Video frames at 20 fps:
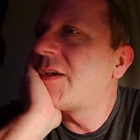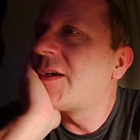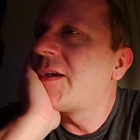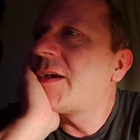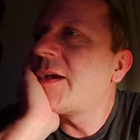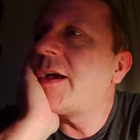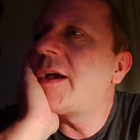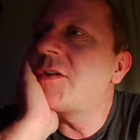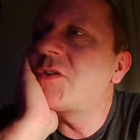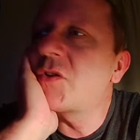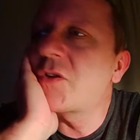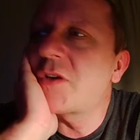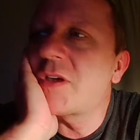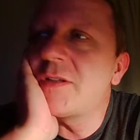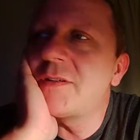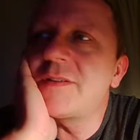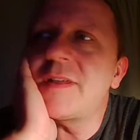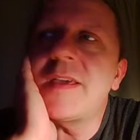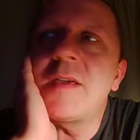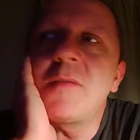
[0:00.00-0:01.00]

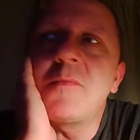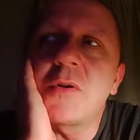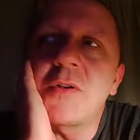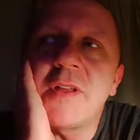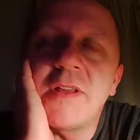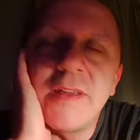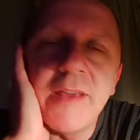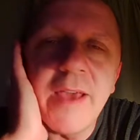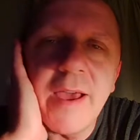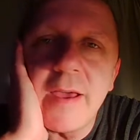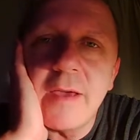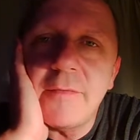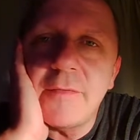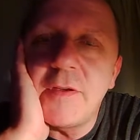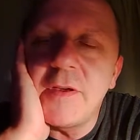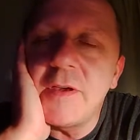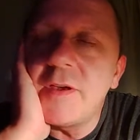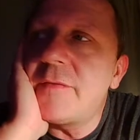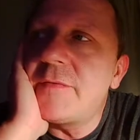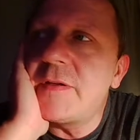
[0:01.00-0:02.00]
Digging Buddy, yeah, if
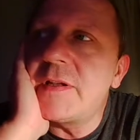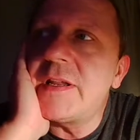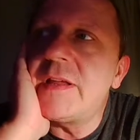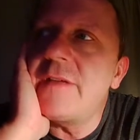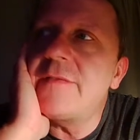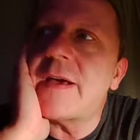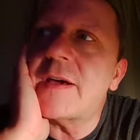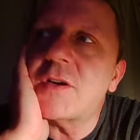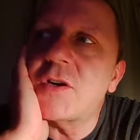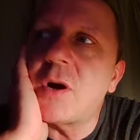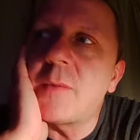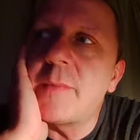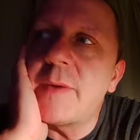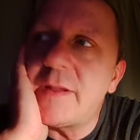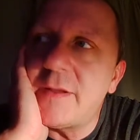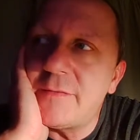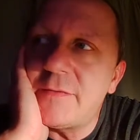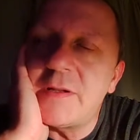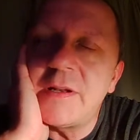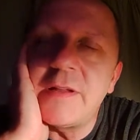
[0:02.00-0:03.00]
you leave that
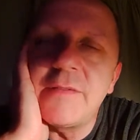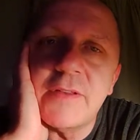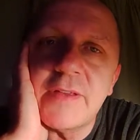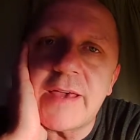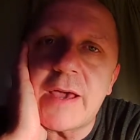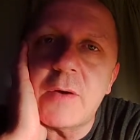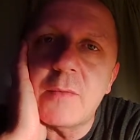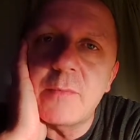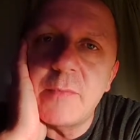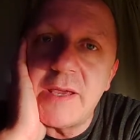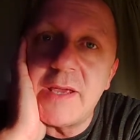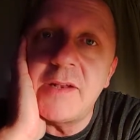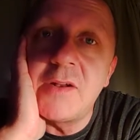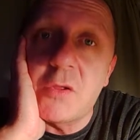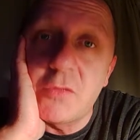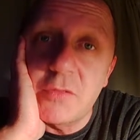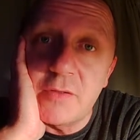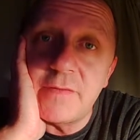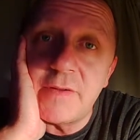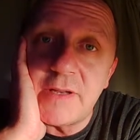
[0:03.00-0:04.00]
comment, if you leave the count me in
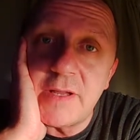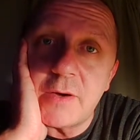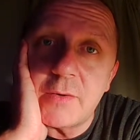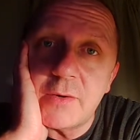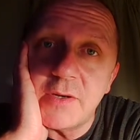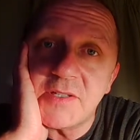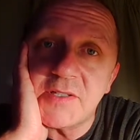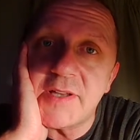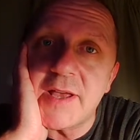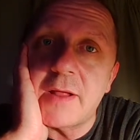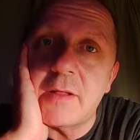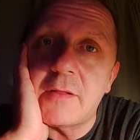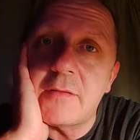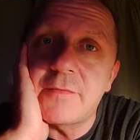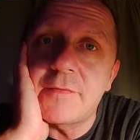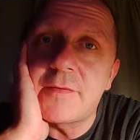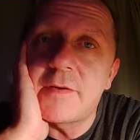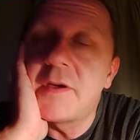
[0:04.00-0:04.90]
on the video itself,